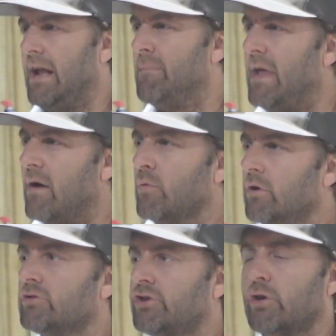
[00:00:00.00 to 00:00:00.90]
I'm not
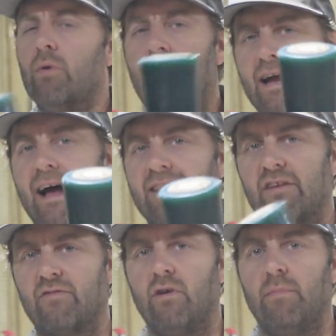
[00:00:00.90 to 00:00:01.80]
real sure where I got
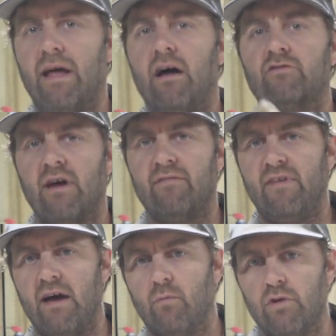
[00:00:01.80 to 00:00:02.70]
this from, but I'll try to
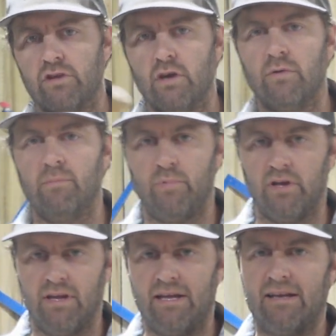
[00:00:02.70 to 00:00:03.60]
find one good one and
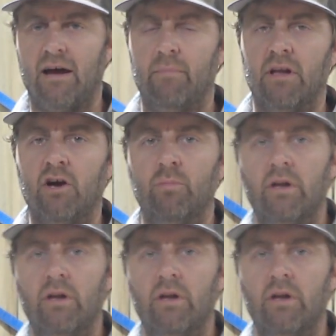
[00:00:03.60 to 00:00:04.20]
put a link down below.